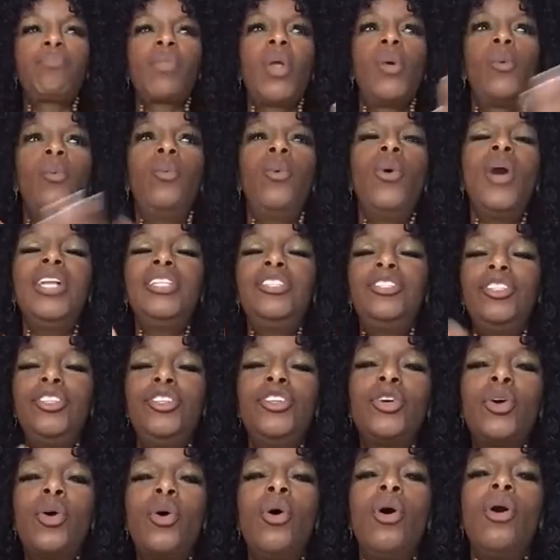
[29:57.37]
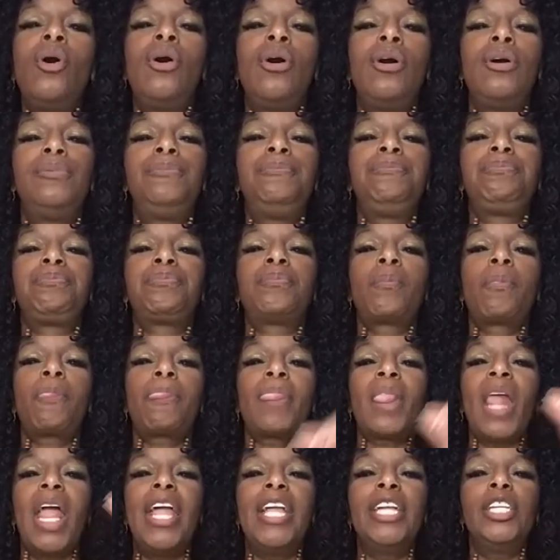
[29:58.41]
What do you call
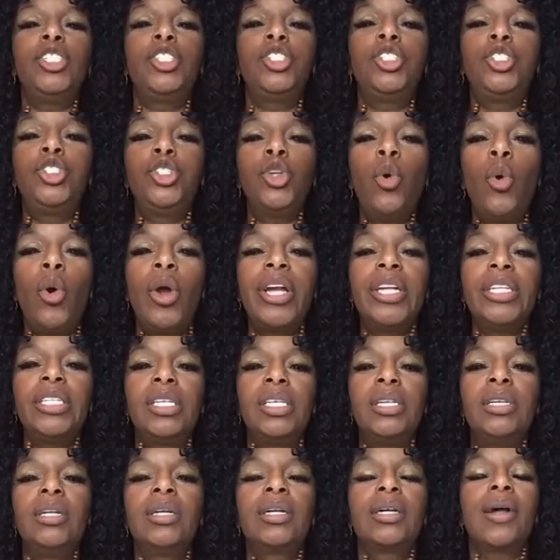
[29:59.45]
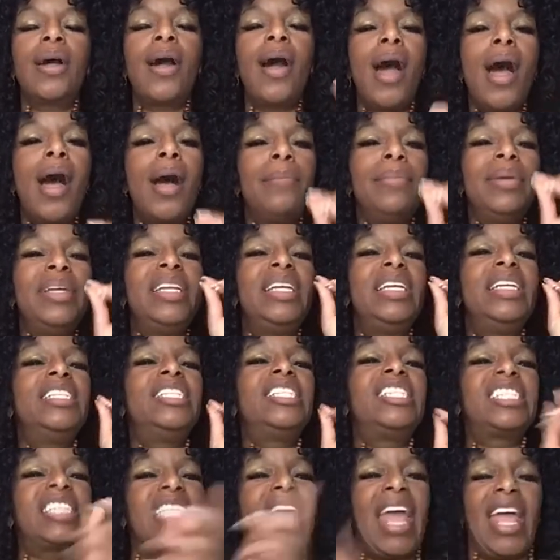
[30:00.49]
a short comedy
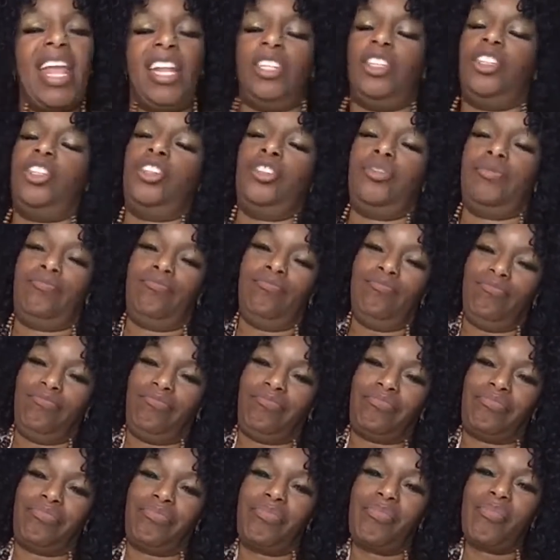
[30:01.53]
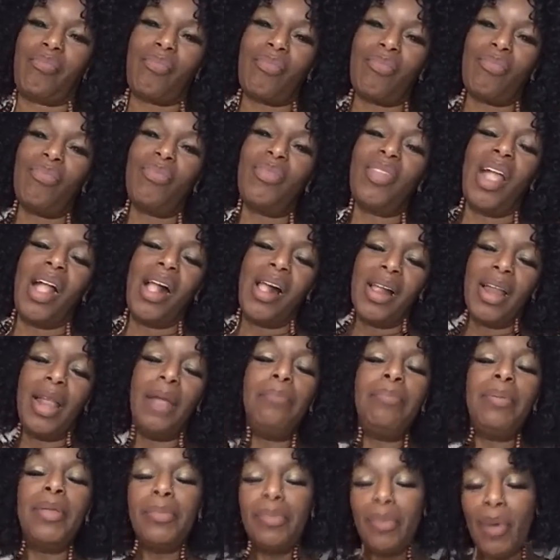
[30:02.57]
sketch.
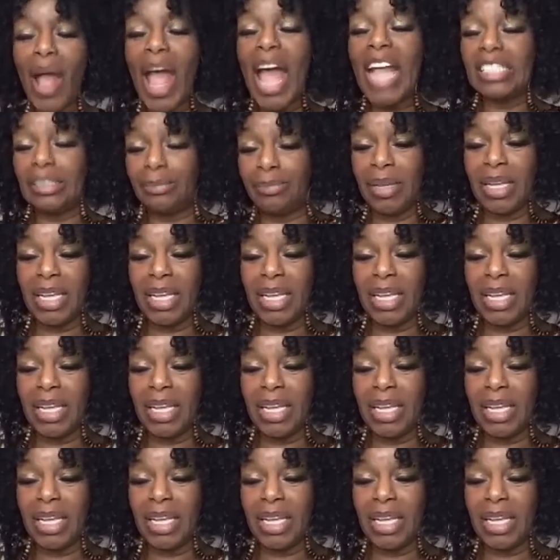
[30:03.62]
If people ask